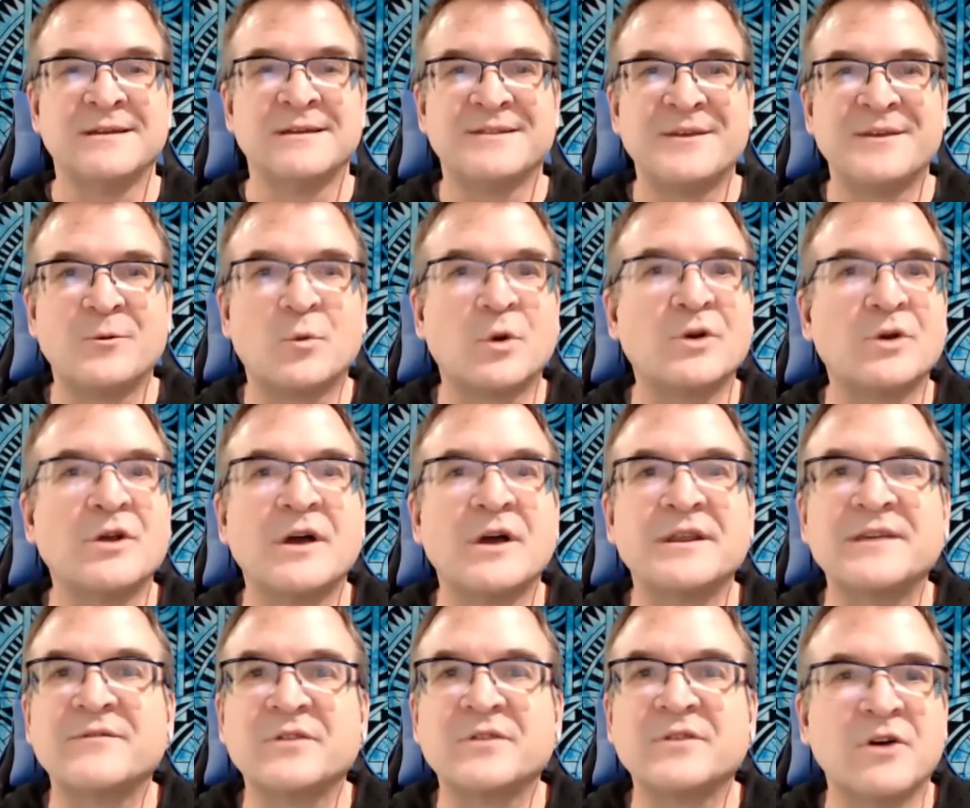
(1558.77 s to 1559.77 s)
that we're not
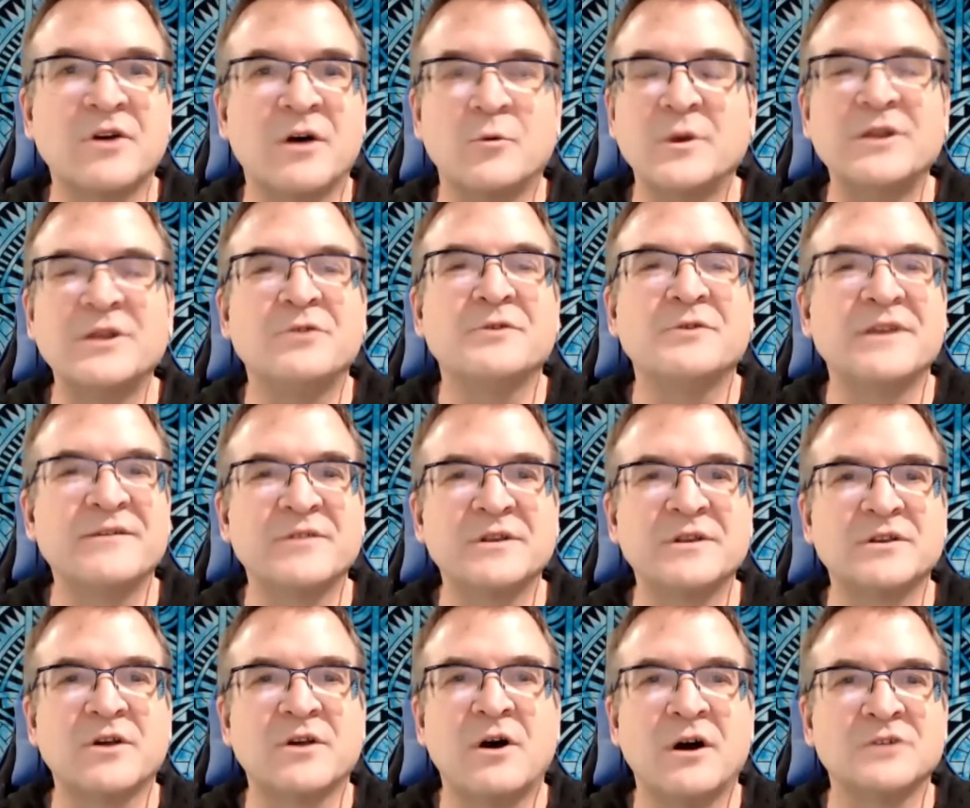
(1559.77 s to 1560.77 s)
even, we don't
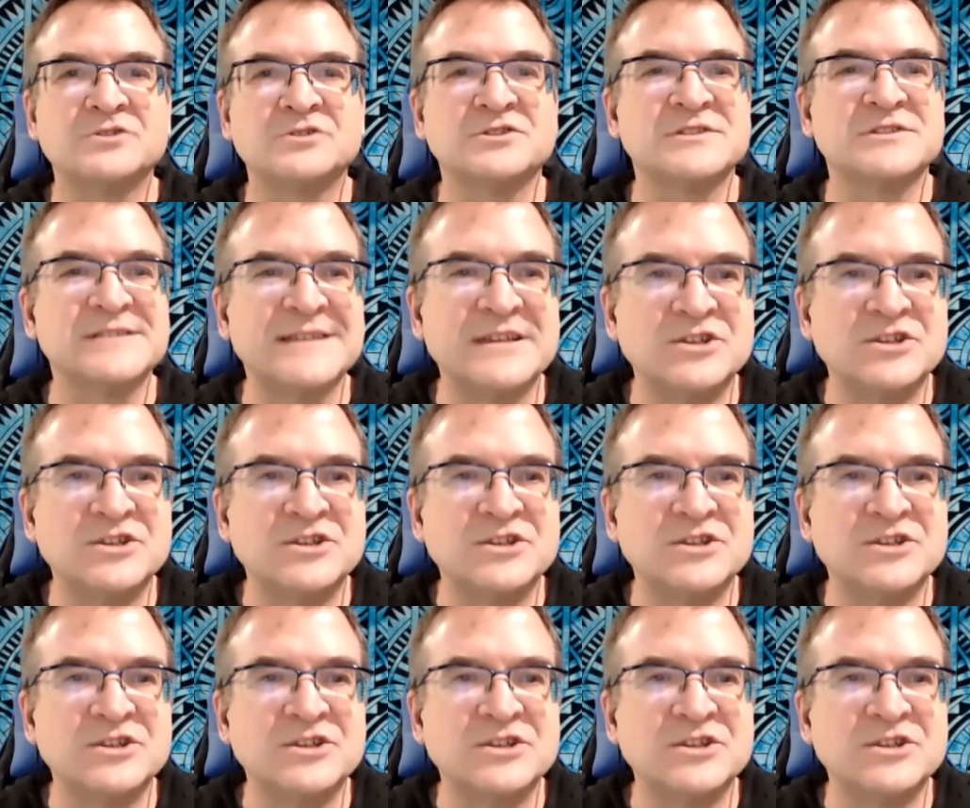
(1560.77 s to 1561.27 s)
even consciously